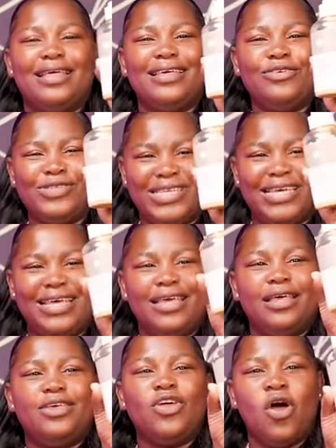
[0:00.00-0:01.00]
You see,
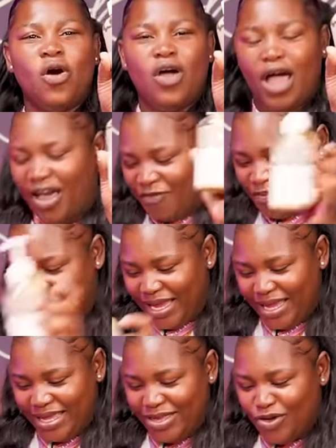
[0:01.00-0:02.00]
yo, I've been,
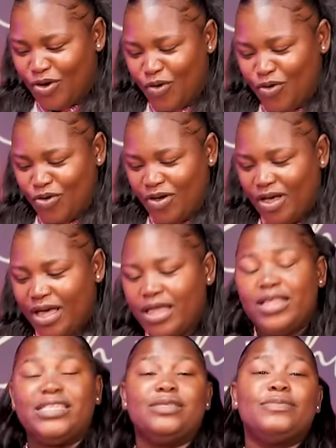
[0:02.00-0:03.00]
yo.
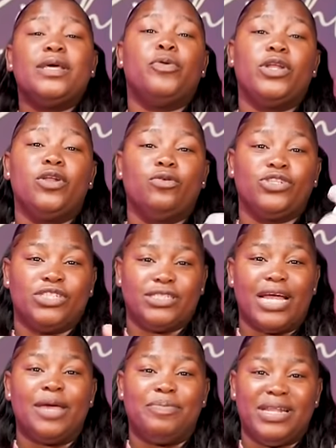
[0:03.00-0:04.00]
This isn't the body
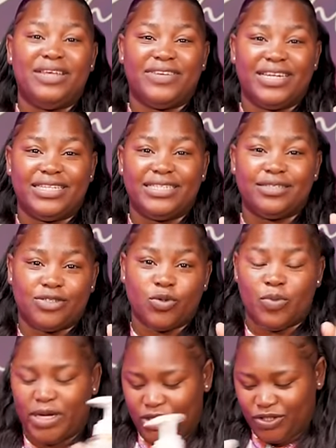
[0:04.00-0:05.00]
lotion. I believe in it so
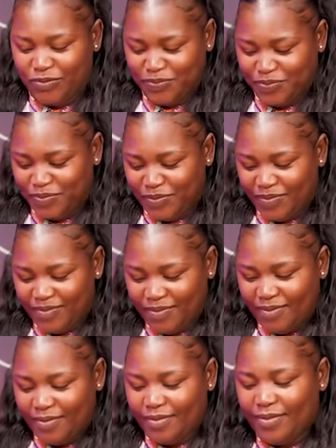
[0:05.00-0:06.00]
much.
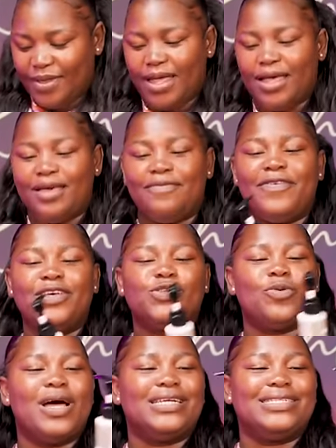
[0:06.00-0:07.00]
Face
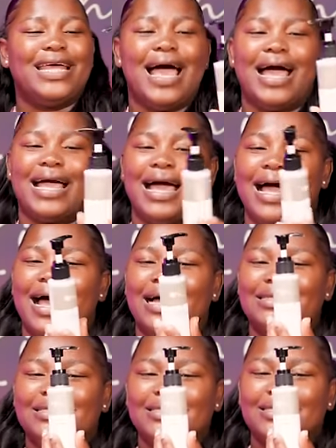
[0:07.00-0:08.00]
wash, yeah, girl.
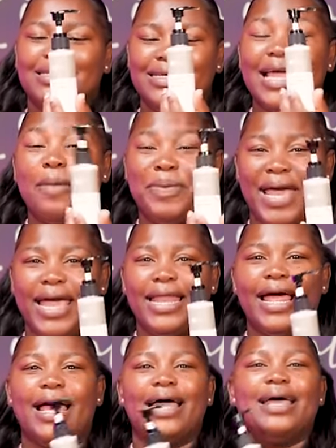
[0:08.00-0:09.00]
Yeah,
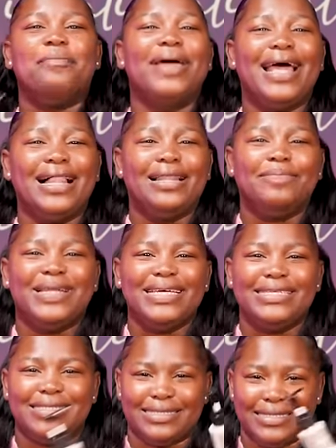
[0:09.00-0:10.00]
Pella. Belle,
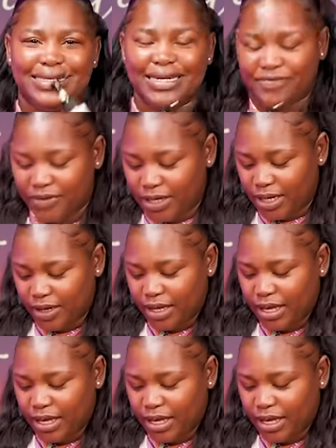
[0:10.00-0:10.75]
please, refill.